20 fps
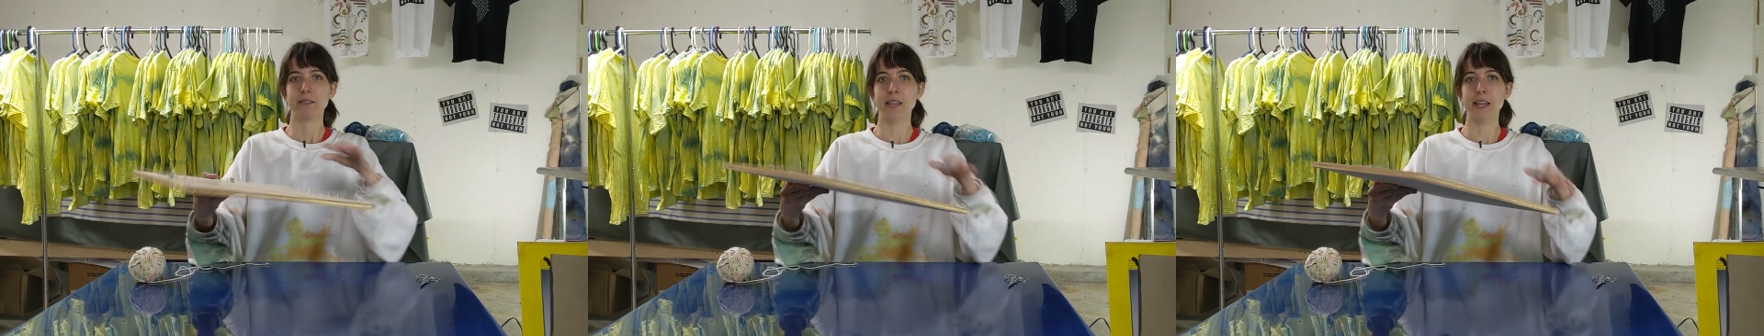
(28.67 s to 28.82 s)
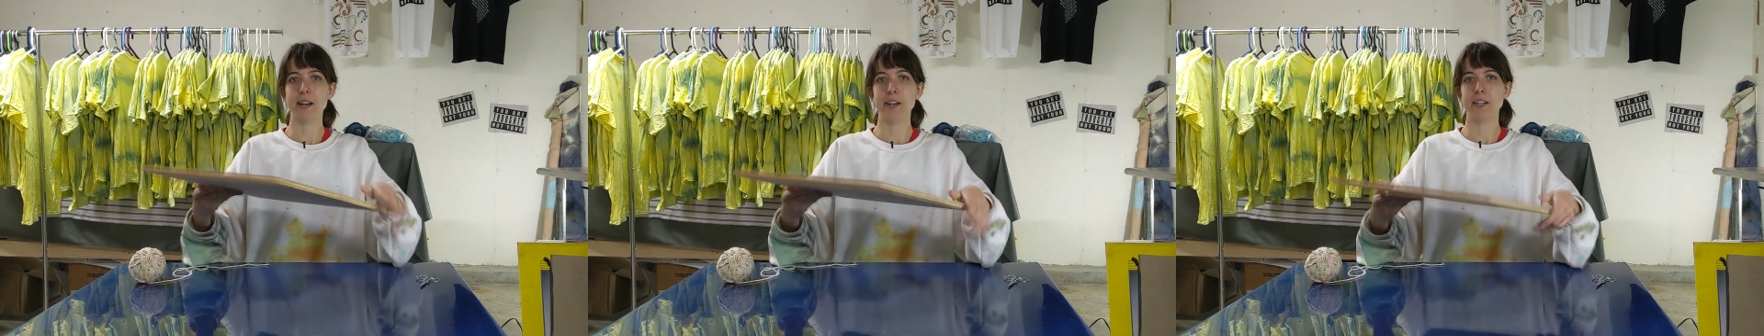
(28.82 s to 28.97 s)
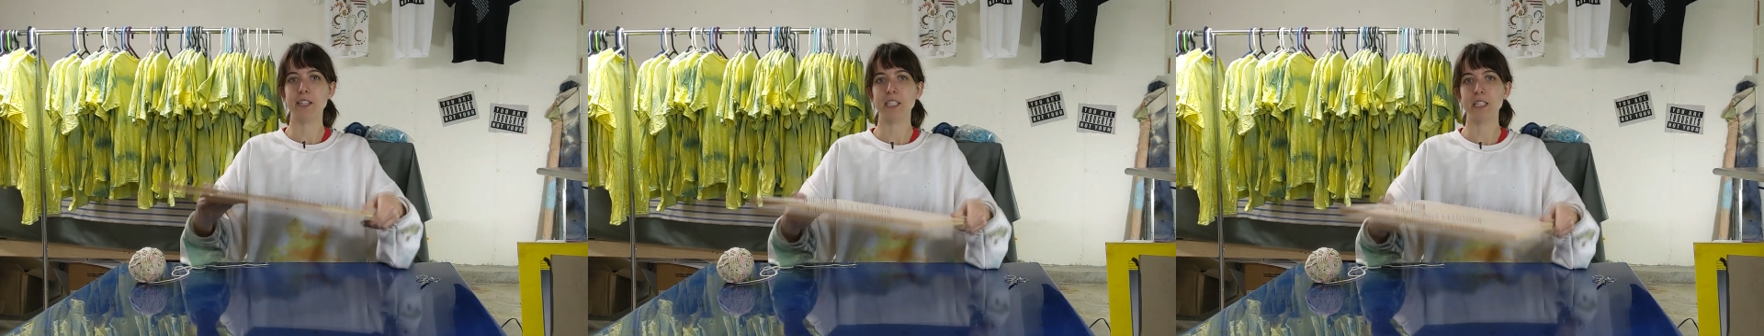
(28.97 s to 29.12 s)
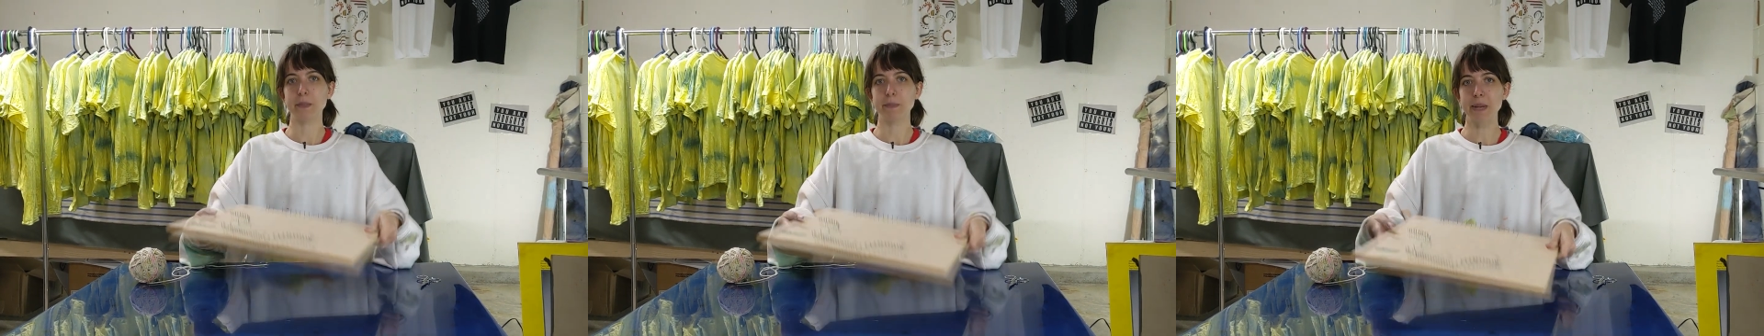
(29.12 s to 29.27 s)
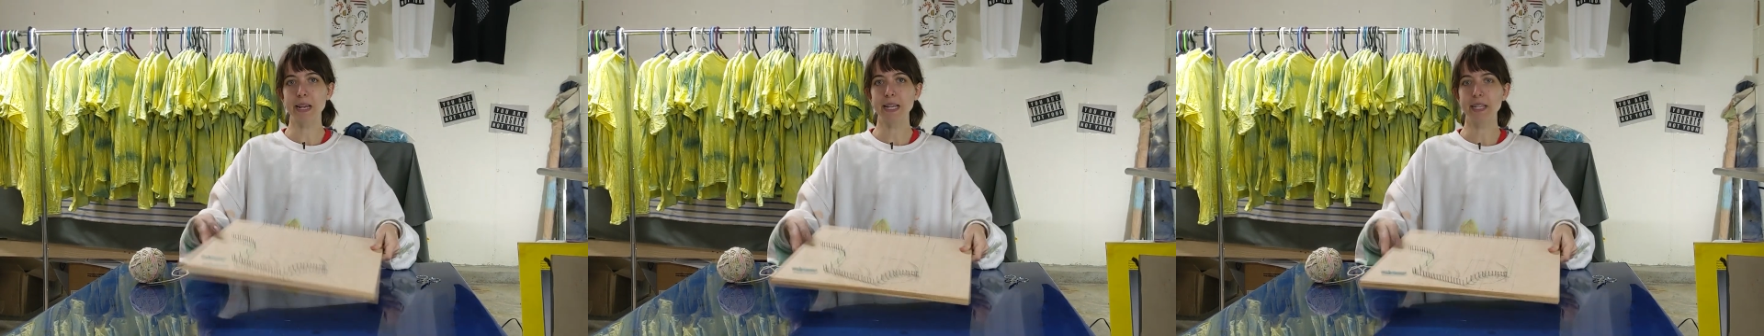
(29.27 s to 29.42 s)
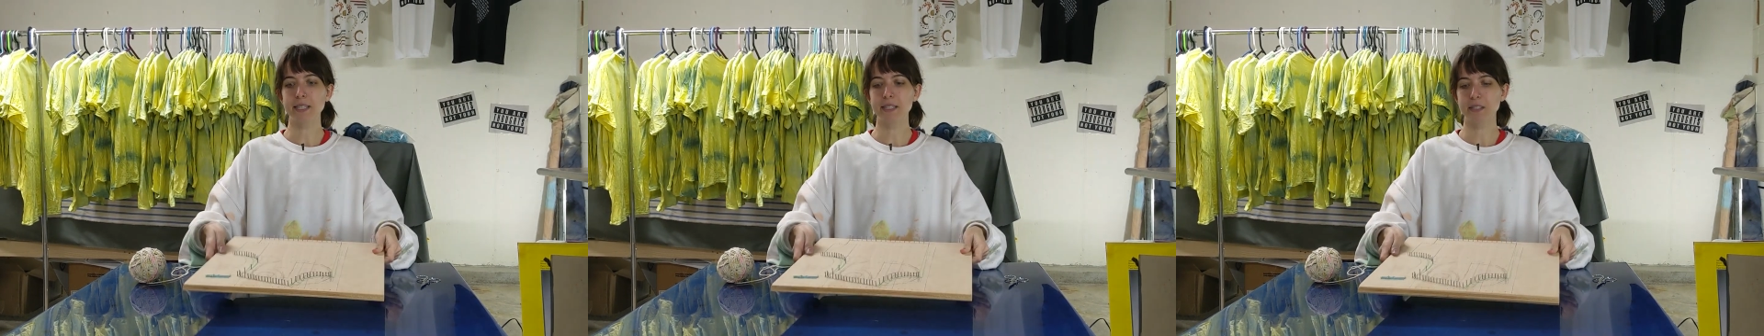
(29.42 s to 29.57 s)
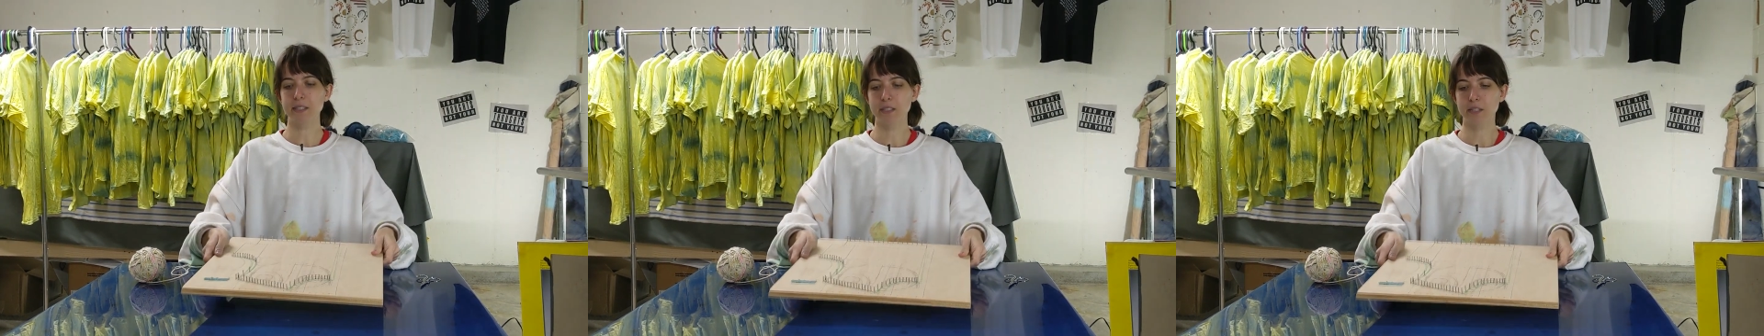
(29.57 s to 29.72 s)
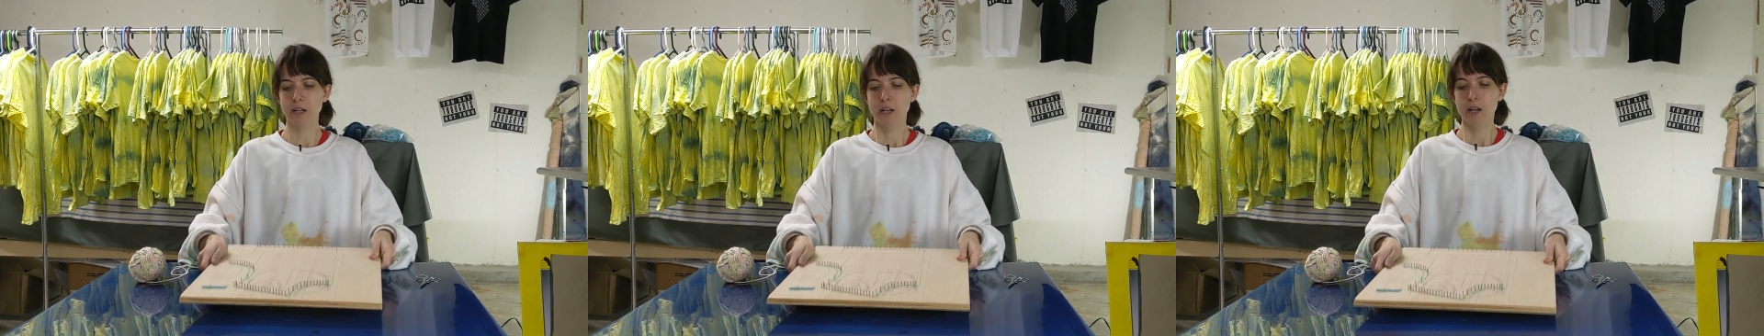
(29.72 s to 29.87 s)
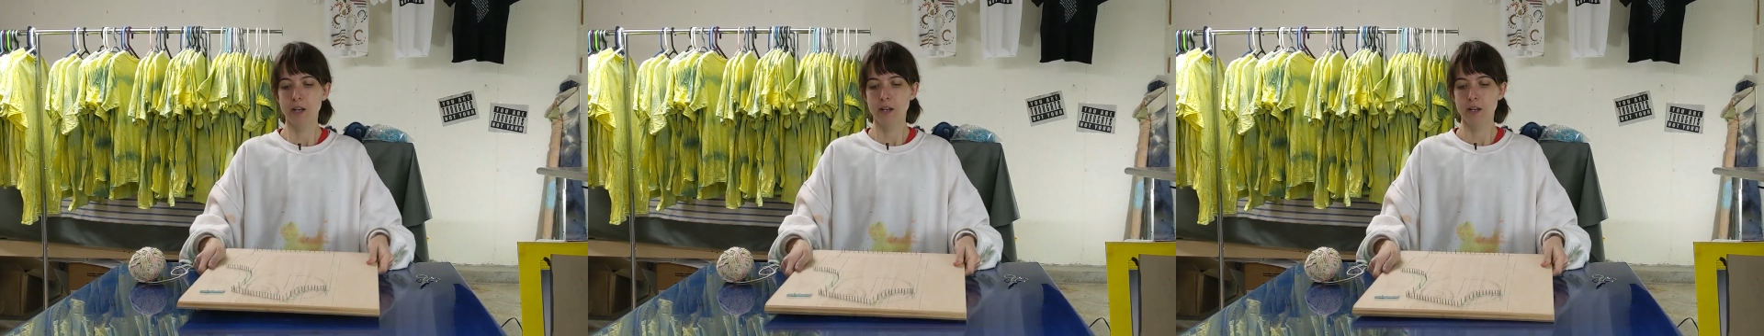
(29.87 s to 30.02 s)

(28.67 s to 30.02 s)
that are spaced